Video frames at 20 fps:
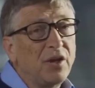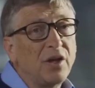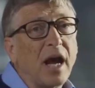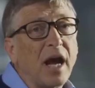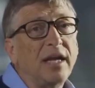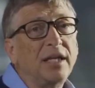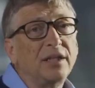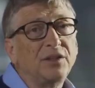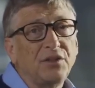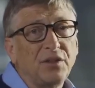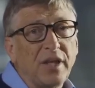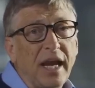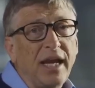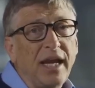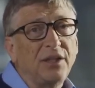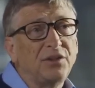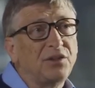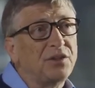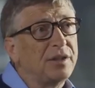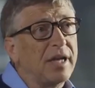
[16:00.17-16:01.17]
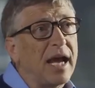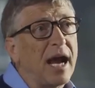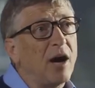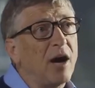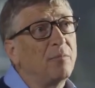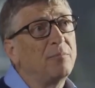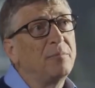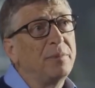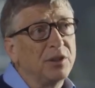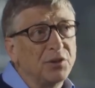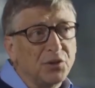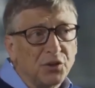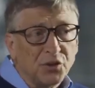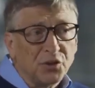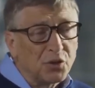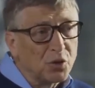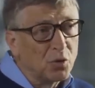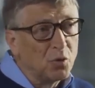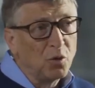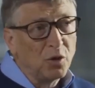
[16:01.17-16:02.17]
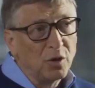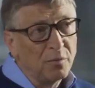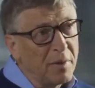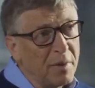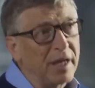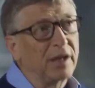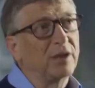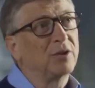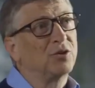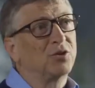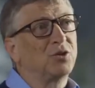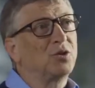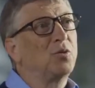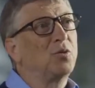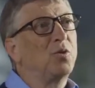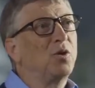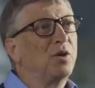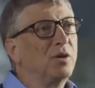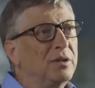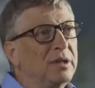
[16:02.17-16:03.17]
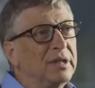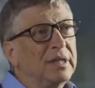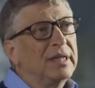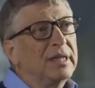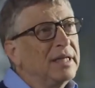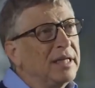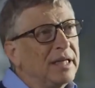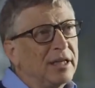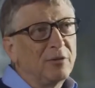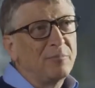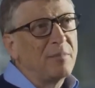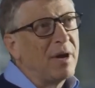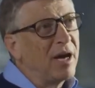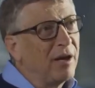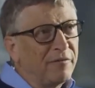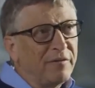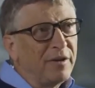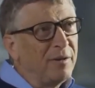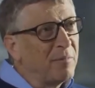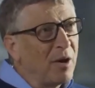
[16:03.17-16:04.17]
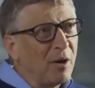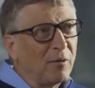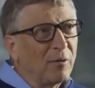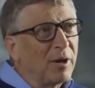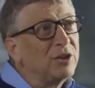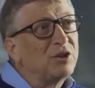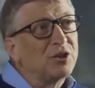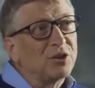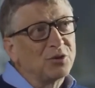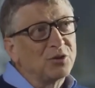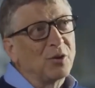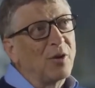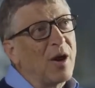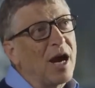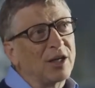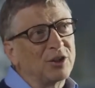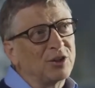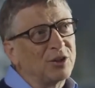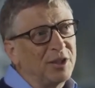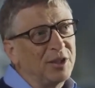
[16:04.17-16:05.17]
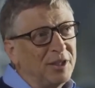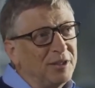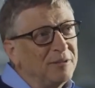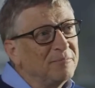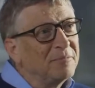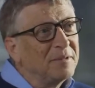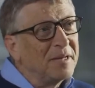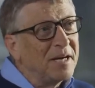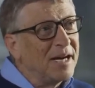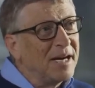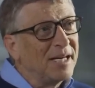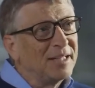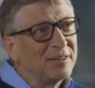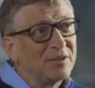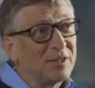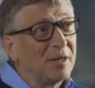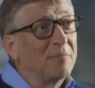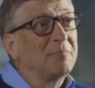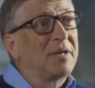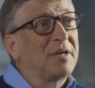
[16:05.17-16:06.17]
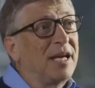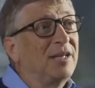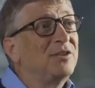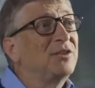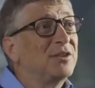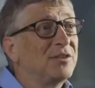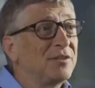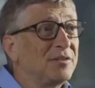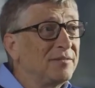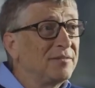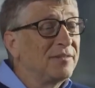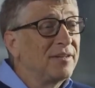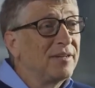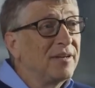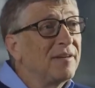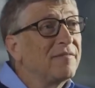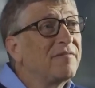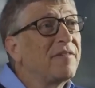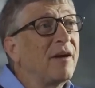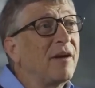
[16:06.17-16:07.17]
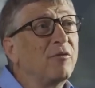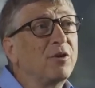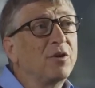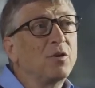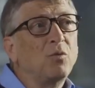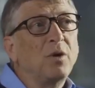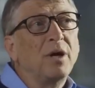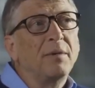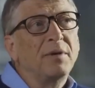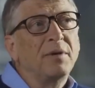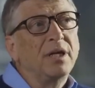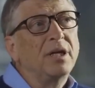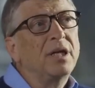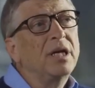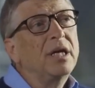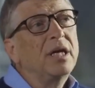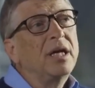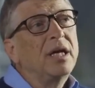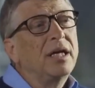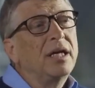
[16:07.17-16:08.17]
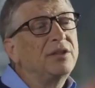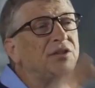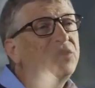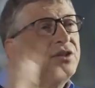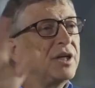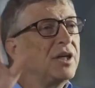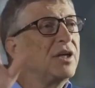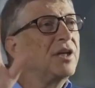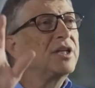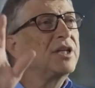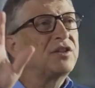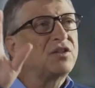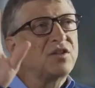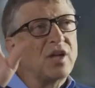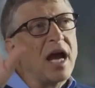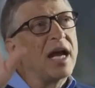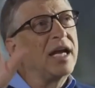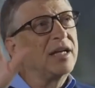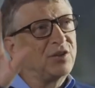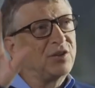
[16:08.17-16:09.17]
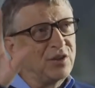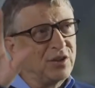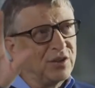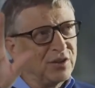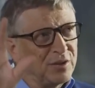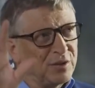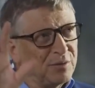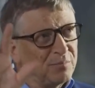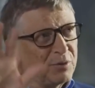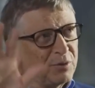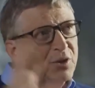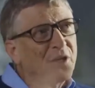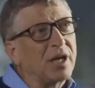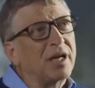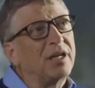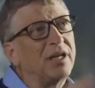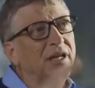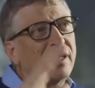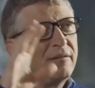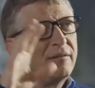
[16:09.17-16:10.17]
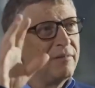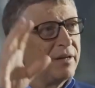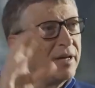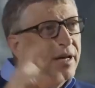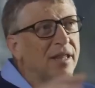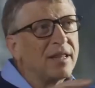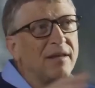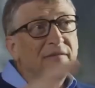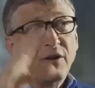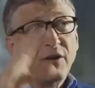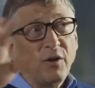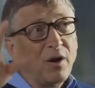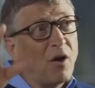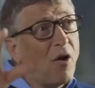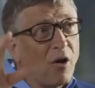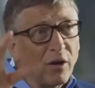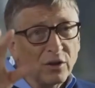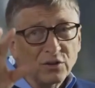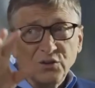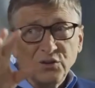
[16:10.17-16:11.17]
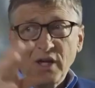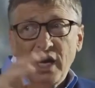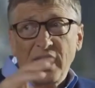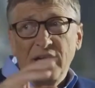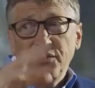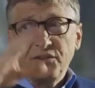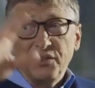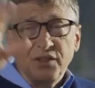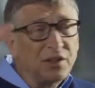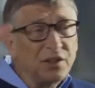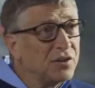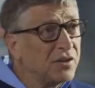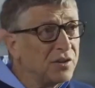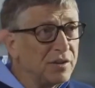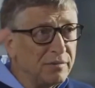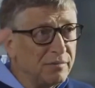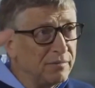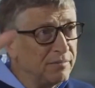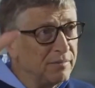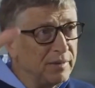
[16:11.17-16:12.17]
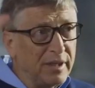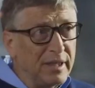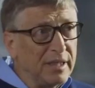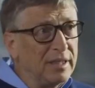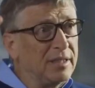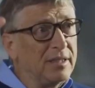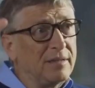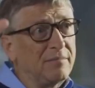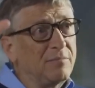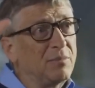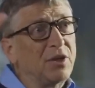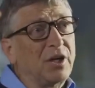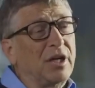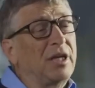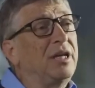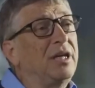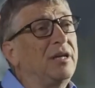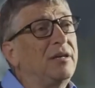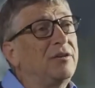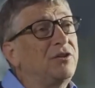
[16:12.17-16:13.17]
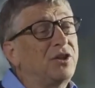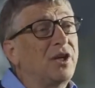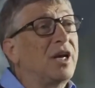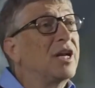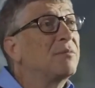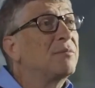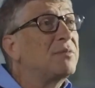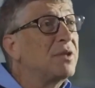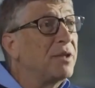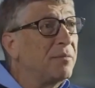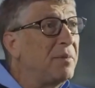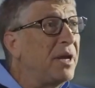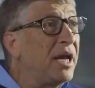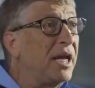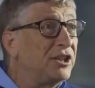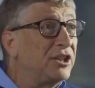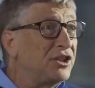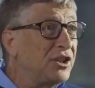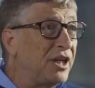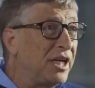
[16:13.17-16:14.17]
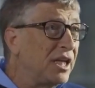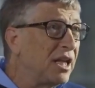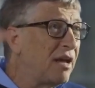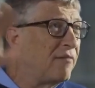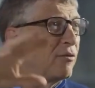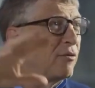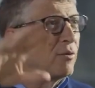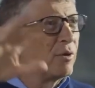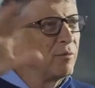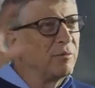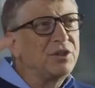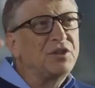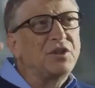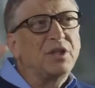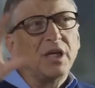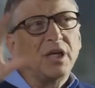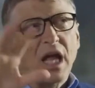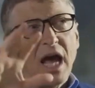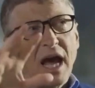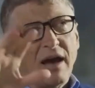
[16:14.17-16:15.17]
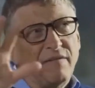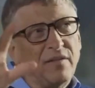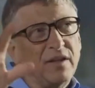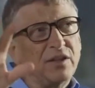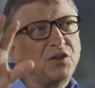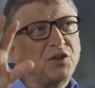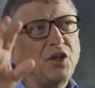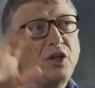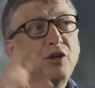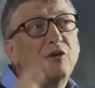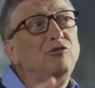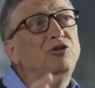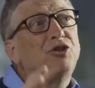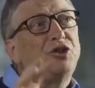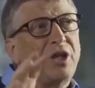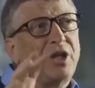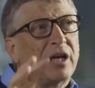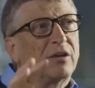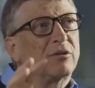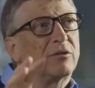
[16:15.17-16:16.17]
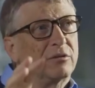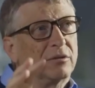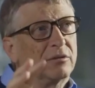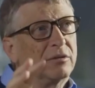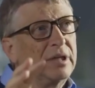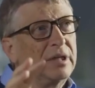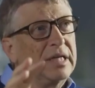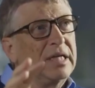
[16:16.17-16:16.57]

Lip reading: United States now, business school, medical school, male-female ratios are actually, in some cases, favoring the women. It's still the sciences, particularly the very hard sciences, and particularly as you get up to the PhD level, where we still have this huge gender